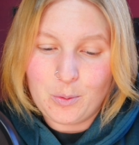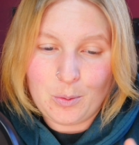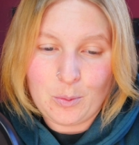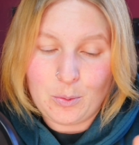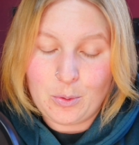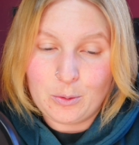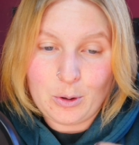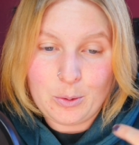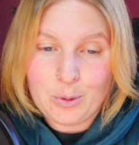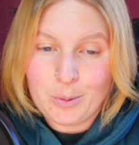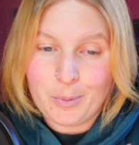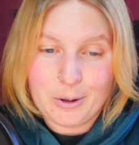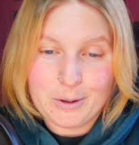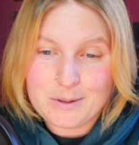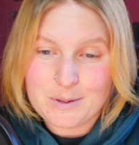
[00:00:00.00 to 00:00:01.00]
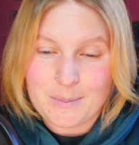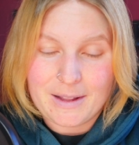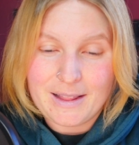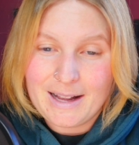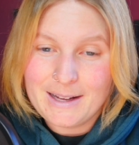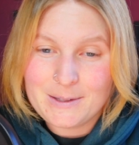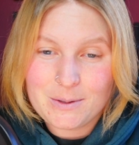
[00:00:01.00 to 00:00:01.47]
through the lower parts, my
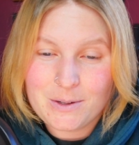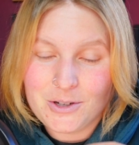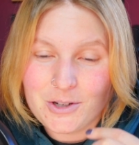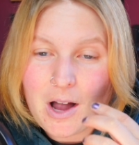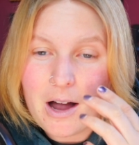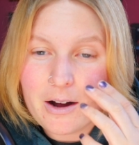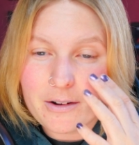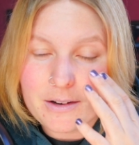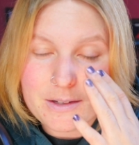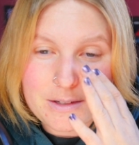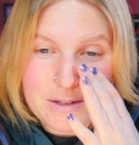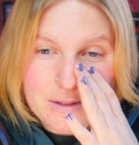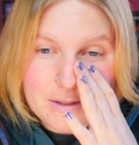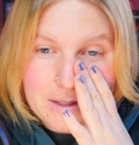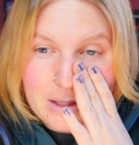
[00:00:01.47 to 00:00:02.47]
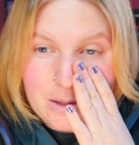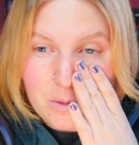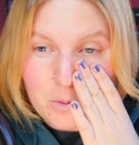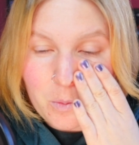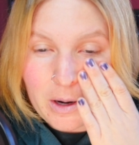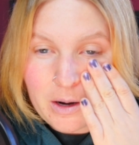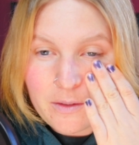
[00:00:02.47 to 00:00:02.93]
last three chakras, to see
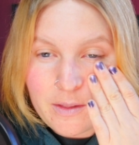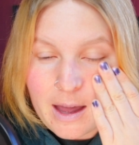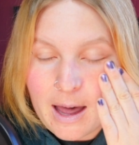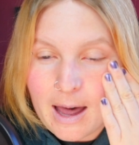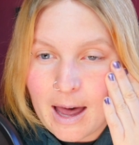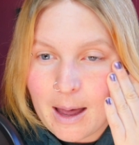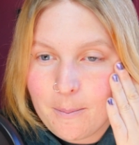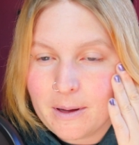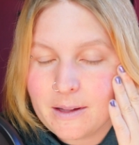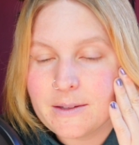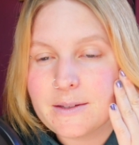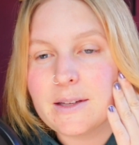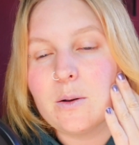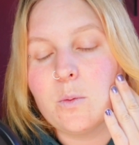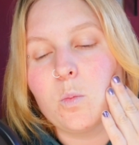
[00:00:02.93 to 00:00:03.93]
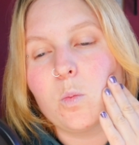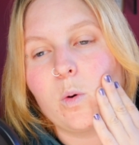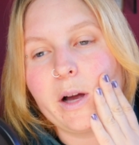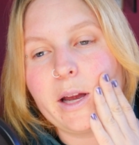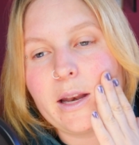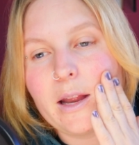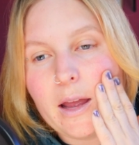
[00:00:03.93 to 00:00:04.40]
where that happens and
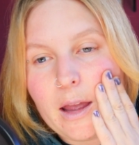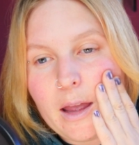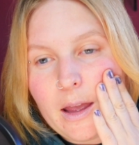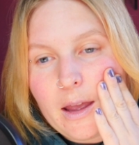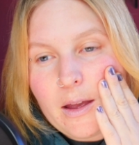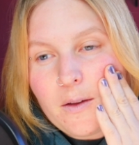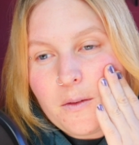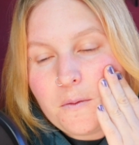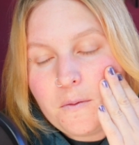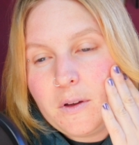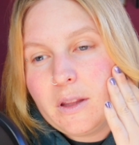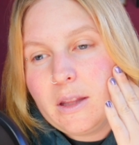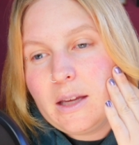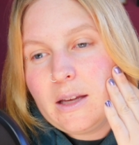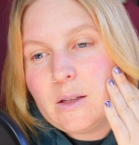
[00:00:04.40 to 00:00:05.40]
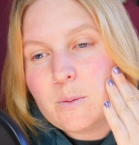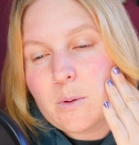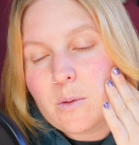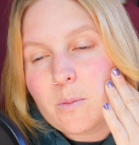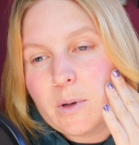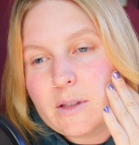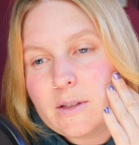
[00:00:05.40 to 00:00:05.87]
what feelings
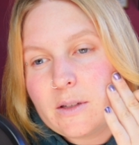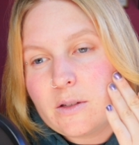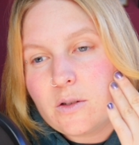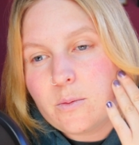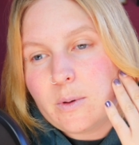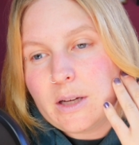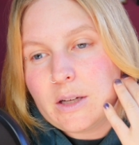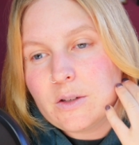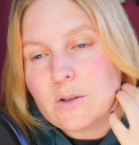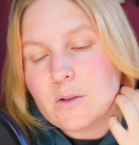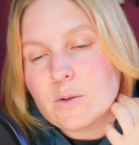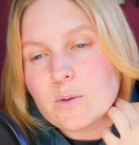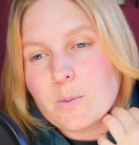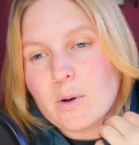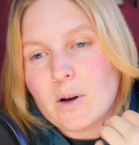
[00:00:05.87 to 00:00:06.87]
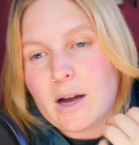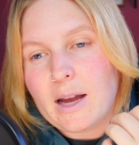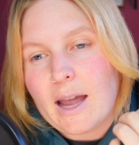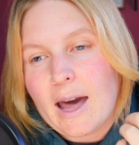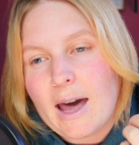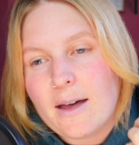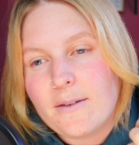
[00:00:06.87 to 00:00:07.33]
with what situations where I
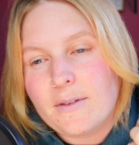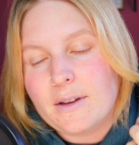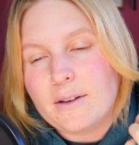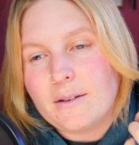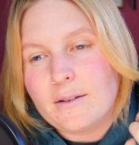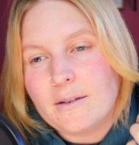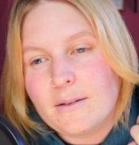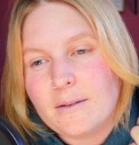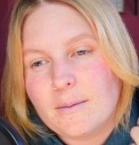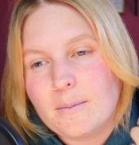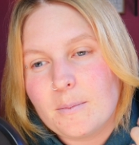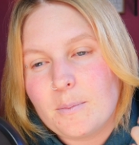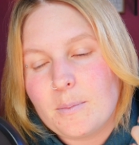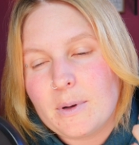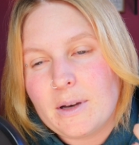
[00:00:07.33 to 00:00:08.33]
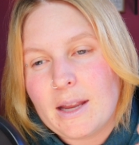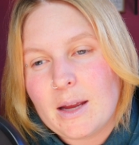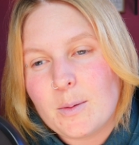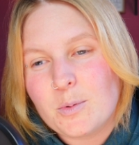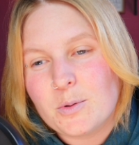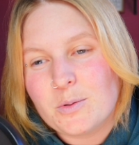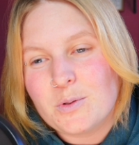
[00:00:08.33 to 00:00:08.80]
haven't been
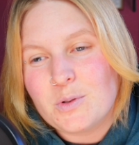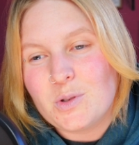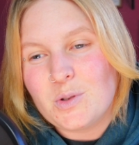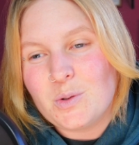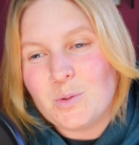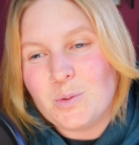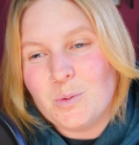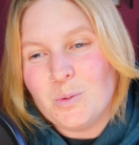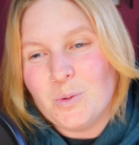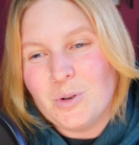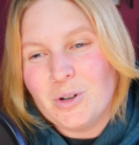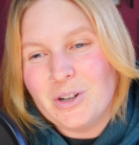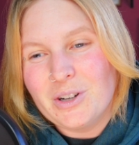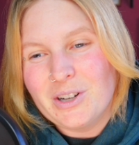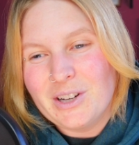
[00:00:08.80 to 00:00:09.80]
able to